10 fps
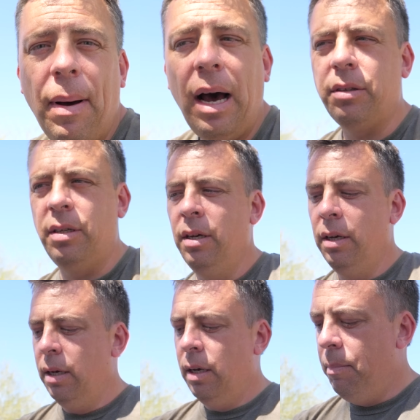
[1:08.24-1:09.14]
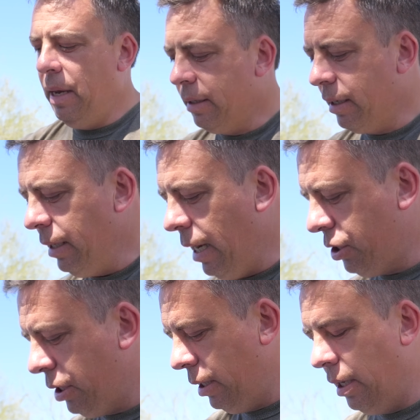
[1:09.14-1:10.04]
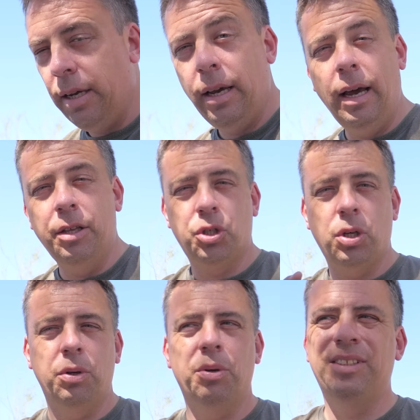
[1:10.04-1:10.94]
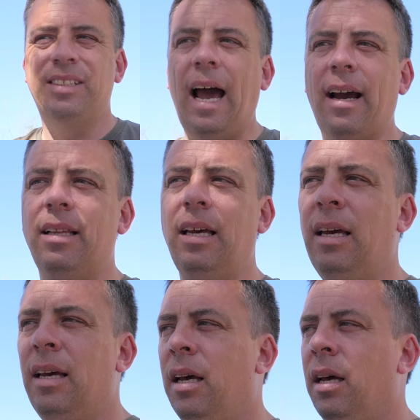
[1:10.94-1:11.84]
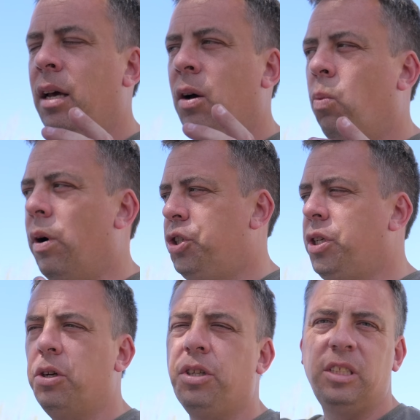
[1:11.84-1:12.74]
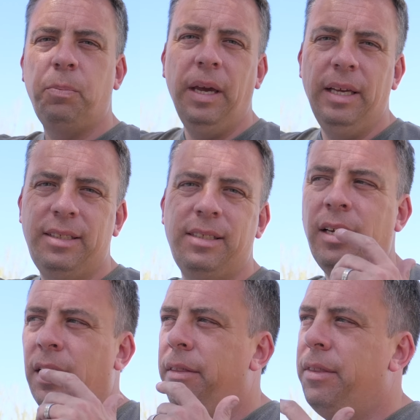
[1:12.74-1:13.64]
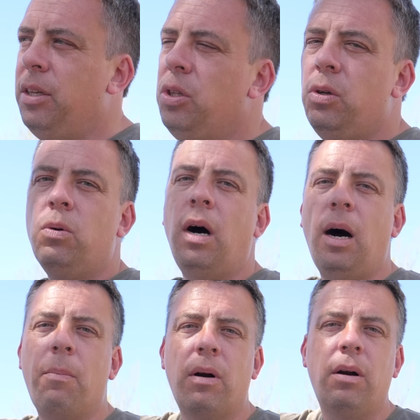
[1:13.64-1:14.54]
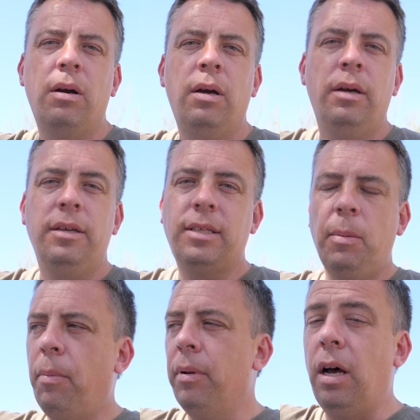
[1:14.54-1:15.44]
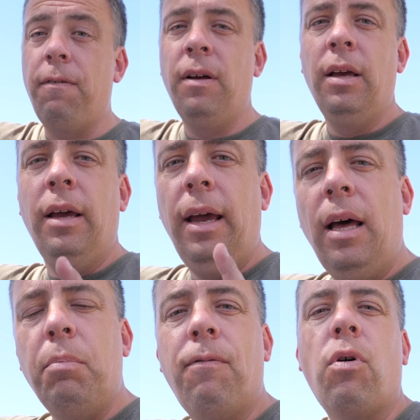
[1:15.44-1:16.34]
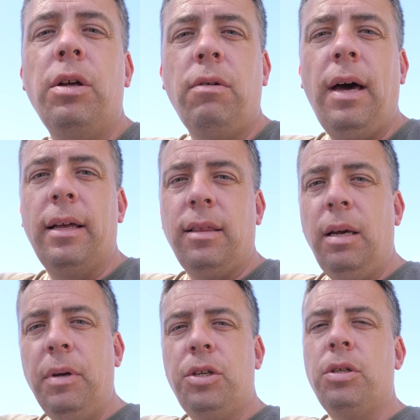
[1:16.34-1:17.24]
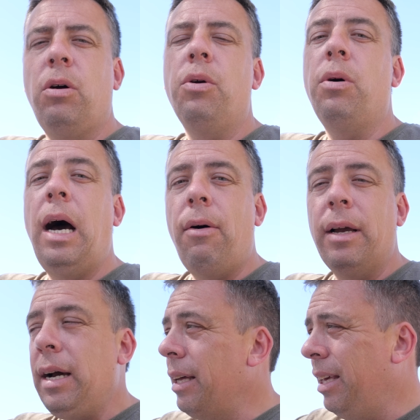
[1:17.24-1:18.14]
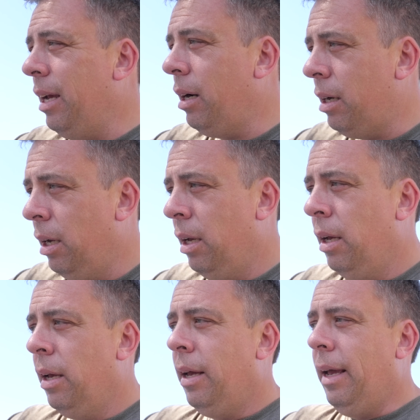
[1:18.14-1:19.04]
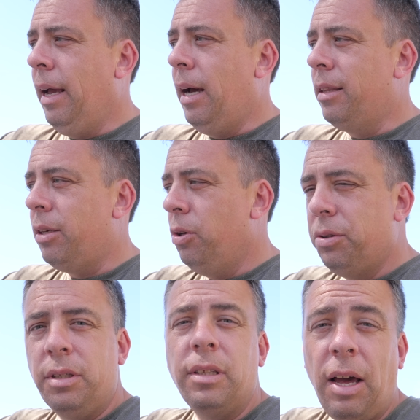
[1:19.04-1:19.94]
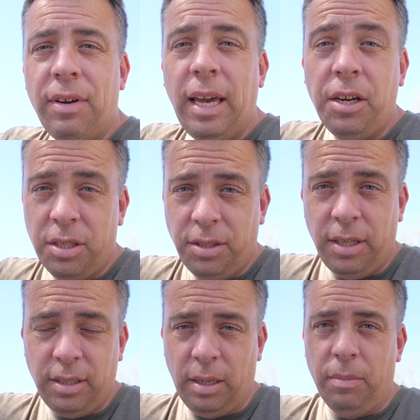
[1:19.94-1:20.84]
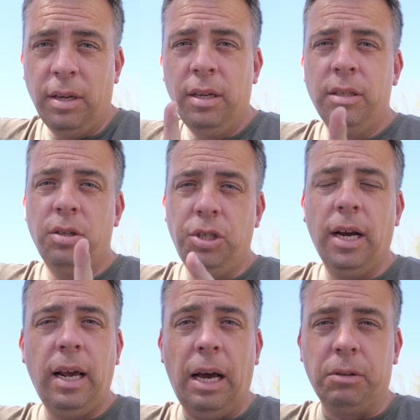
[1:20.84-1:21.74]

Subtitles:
out, make the connection, and show you exactly what charging speeds the new Hummer is capable of. And before I do that, let me show you how I got here and using the navigation system. So check it out.